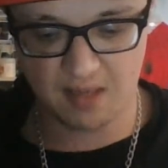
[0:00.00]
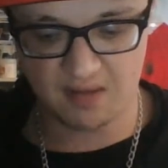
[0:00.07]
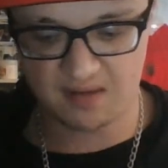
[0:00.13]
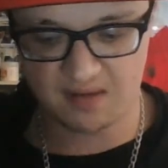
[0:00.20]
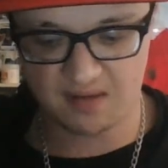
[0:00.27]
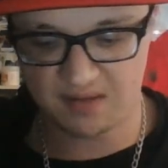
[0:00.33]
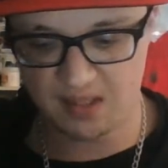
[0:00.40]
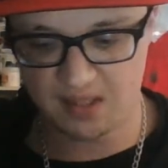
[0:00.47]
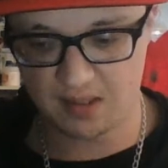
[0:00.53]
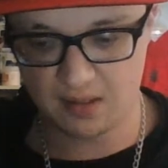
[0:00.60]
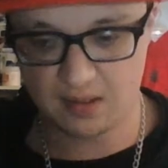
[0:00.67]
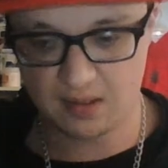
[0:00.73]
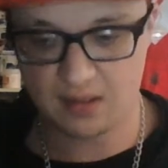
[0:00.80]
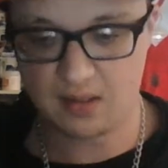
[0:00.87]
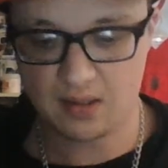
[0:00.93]
let me see.
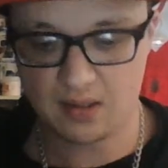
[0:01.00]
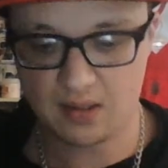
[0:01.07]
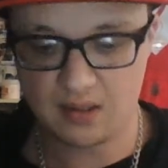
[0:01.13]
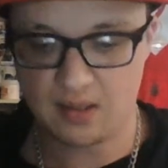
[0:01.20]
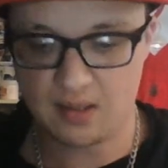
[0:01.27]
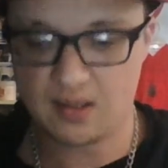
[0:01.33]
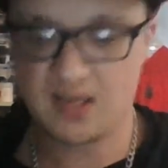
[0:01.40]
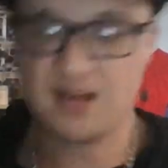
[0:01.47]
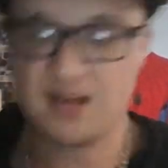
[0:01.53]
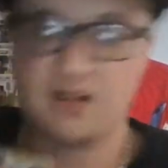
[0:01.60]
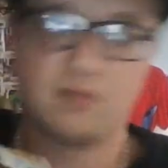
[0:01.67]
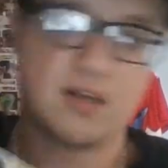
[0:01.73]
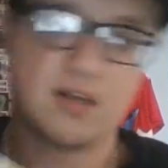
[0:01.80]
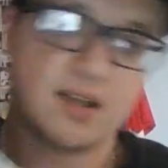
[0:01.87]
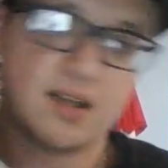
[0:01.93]

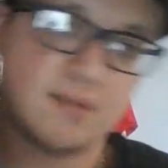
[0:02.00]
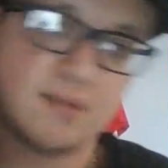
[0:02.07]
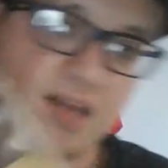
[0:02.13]
Here's what the